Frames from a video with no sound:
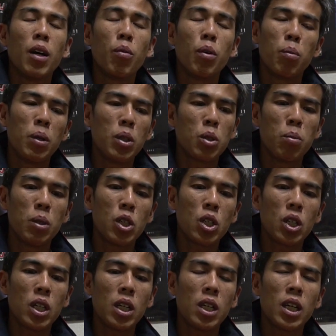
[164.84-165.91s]
with
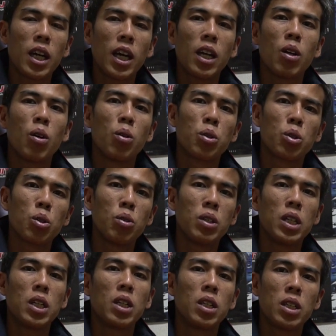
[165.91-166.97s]
Mitsubishi, and also
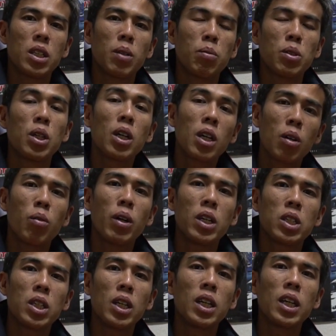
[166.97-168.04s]
did some circuit
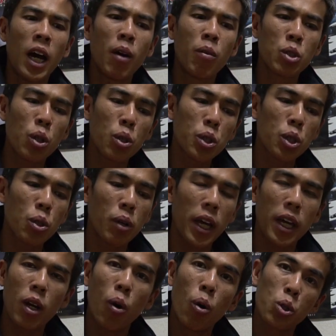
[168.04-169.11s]
racing. I was also
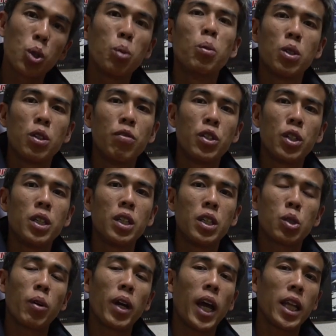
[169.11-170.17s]
an automotive
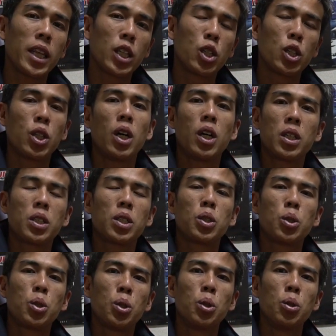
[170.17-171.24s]
journalist, so I had the
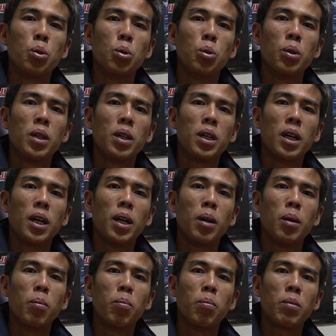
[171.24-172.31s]
chance to
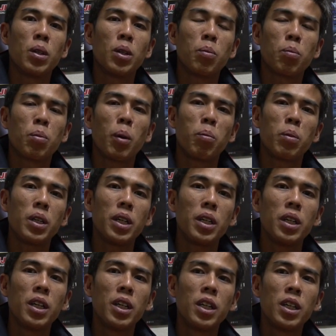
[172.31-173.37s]

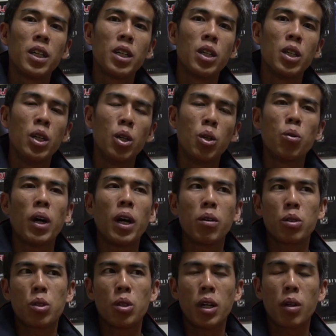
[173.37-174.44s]
properly know
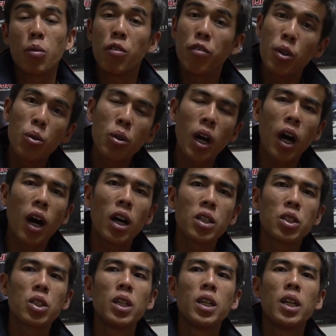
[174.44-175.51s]
how to, like, review
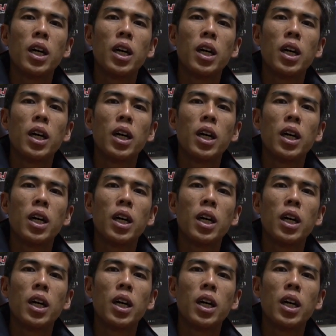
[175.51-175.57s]
cars,